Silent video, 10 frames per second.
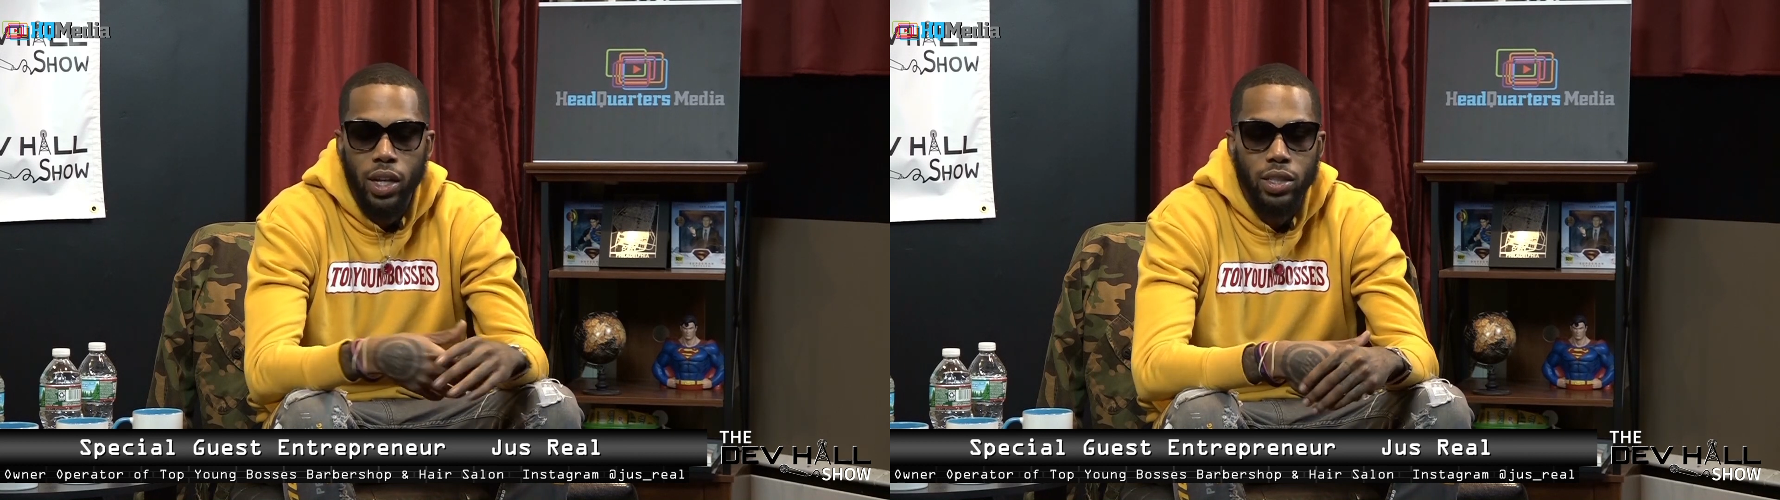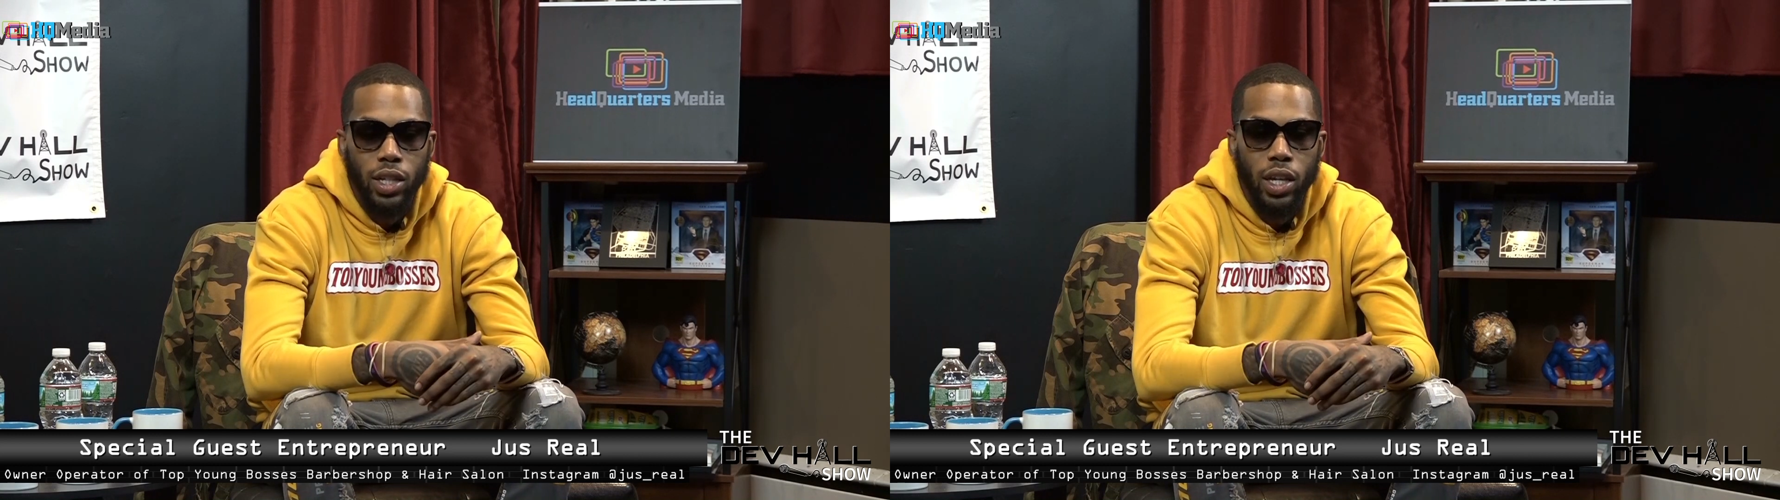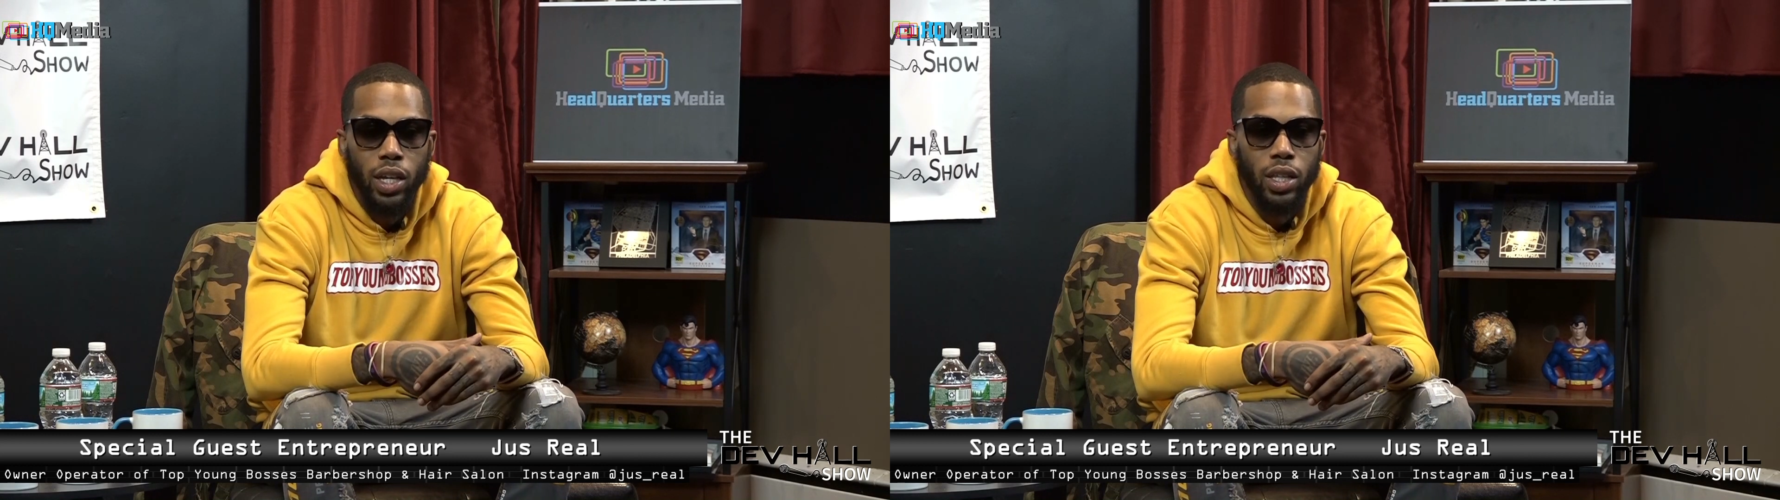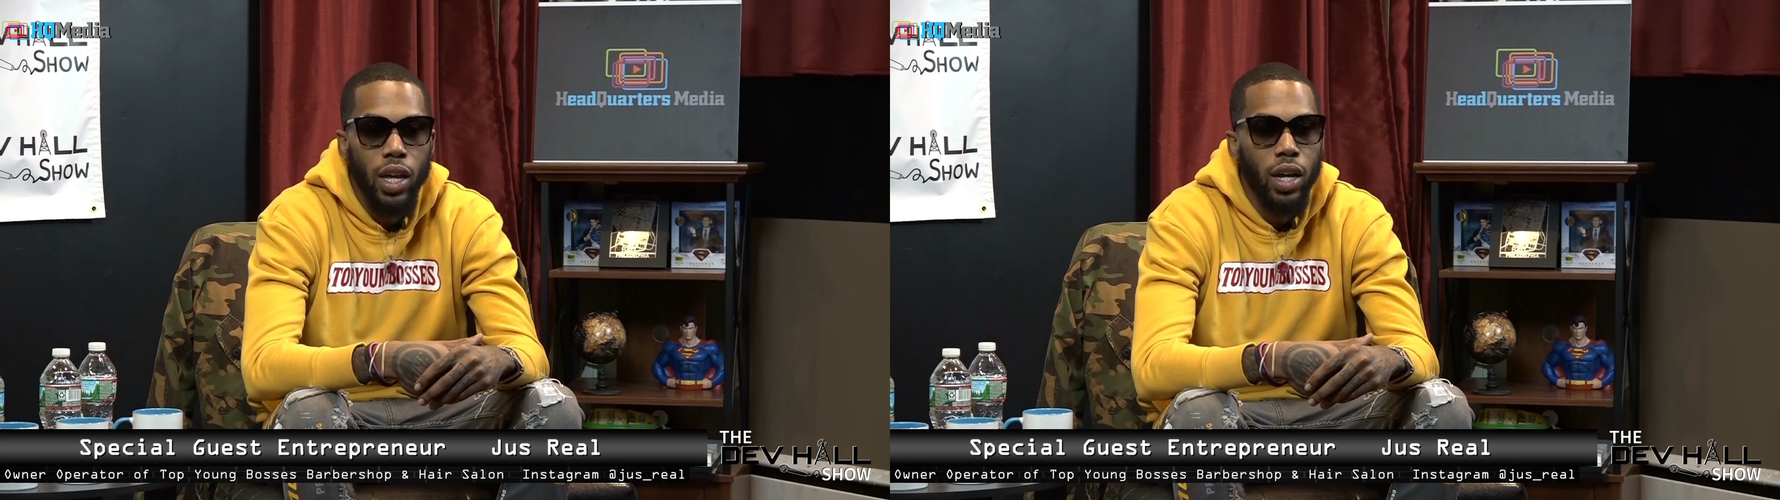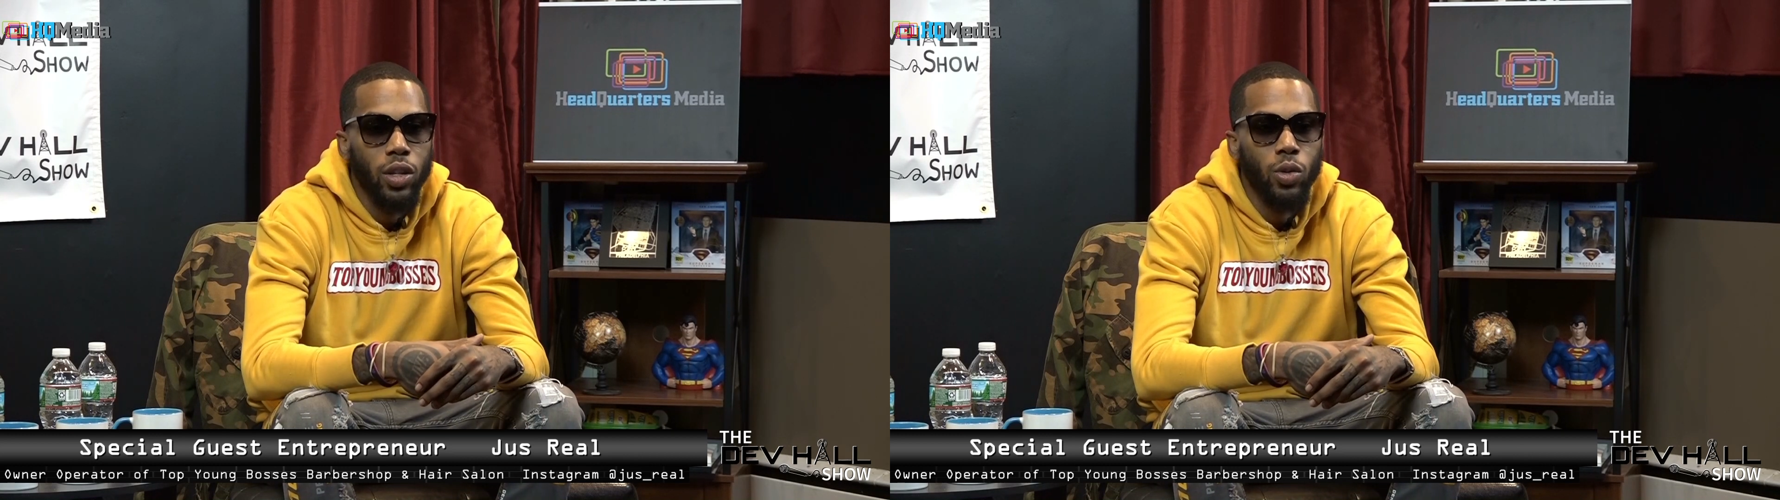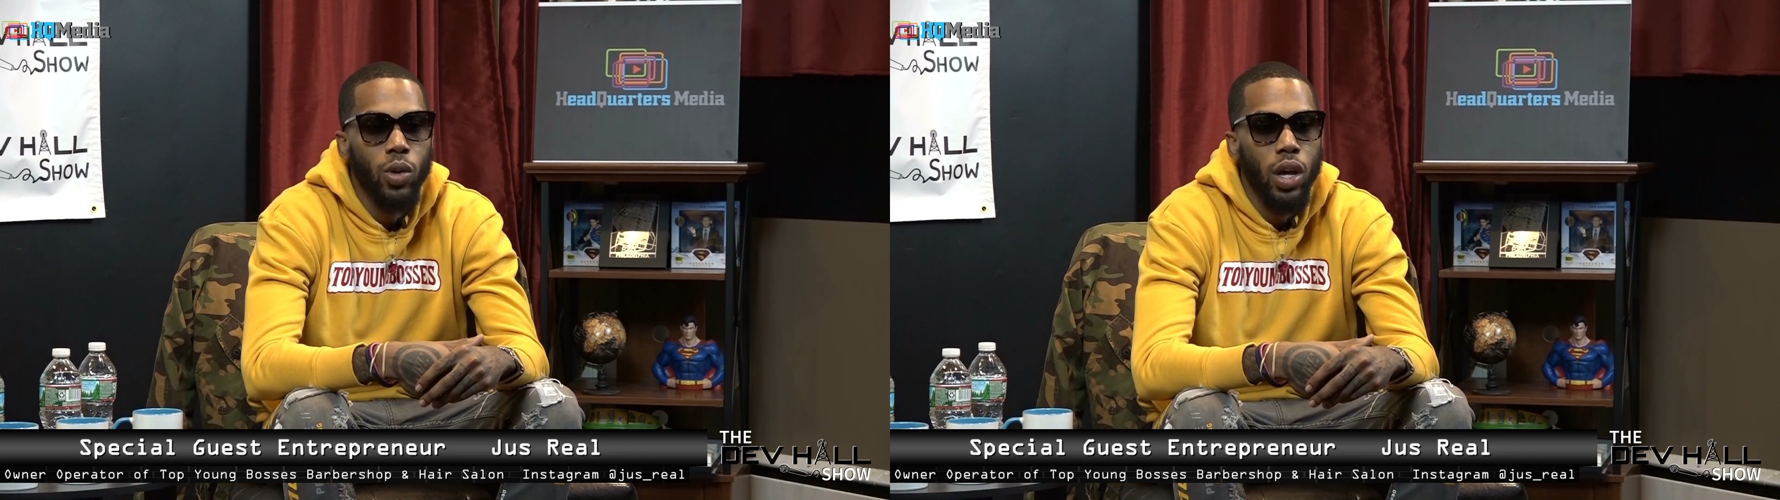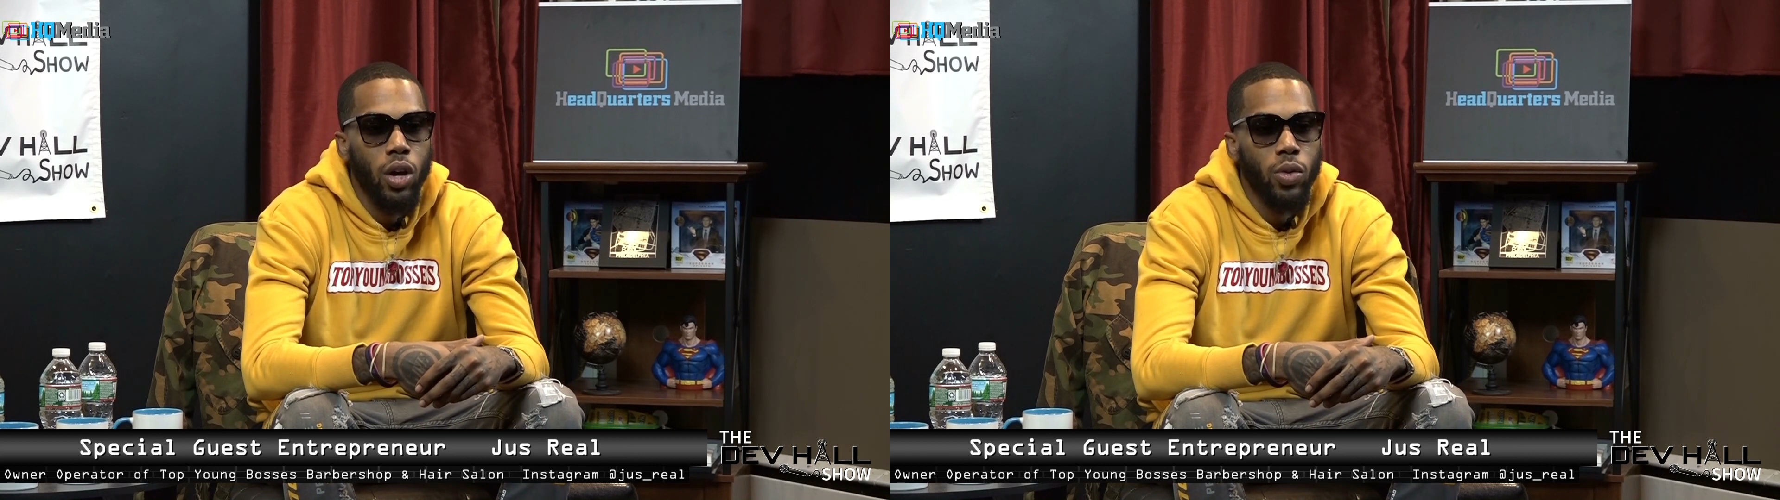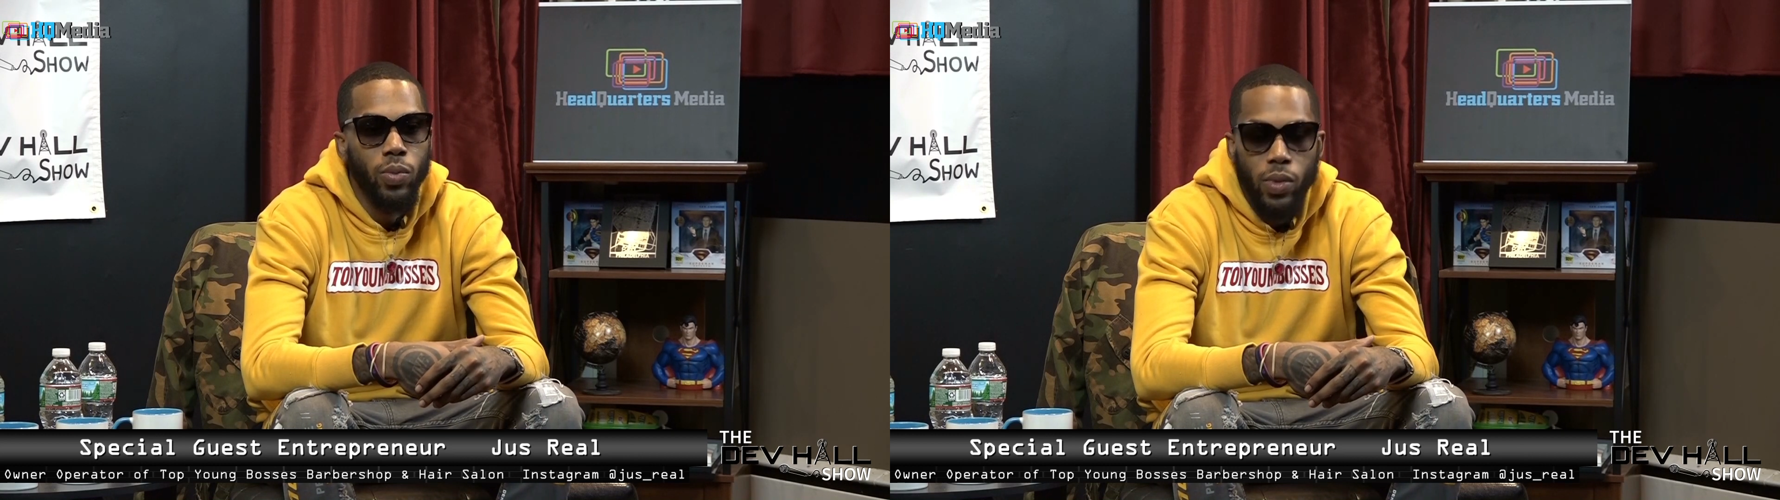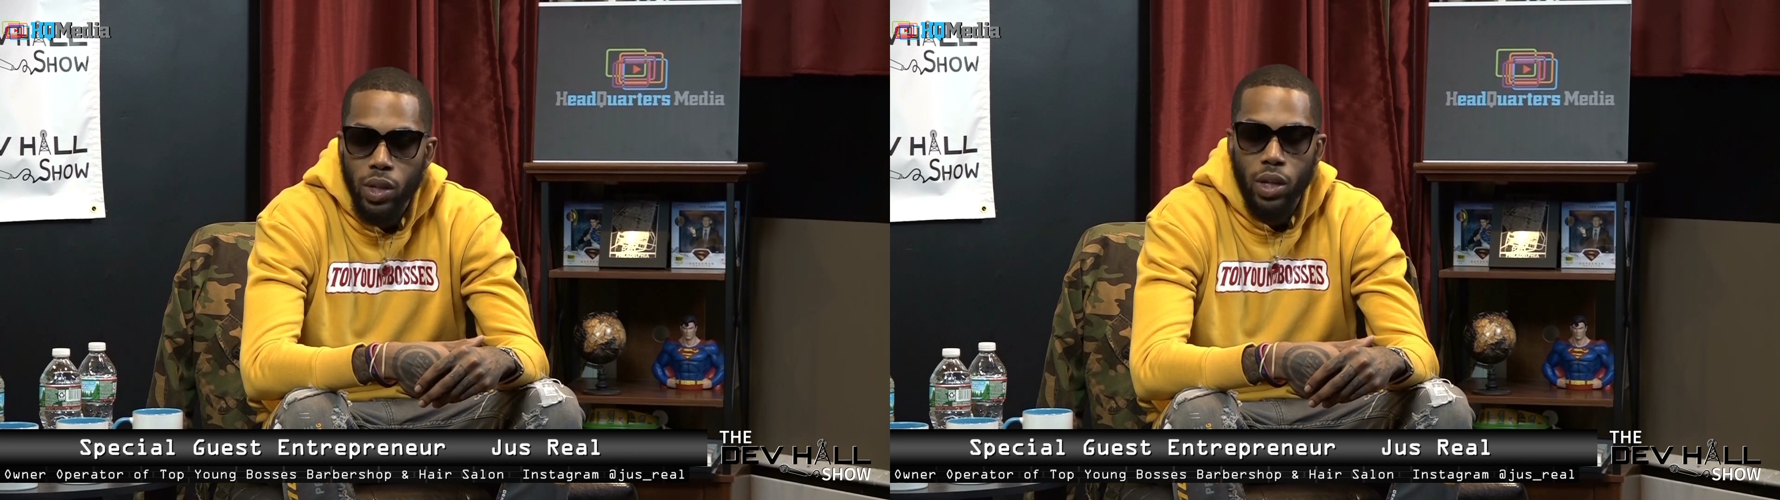Like I said, anything I could do to help,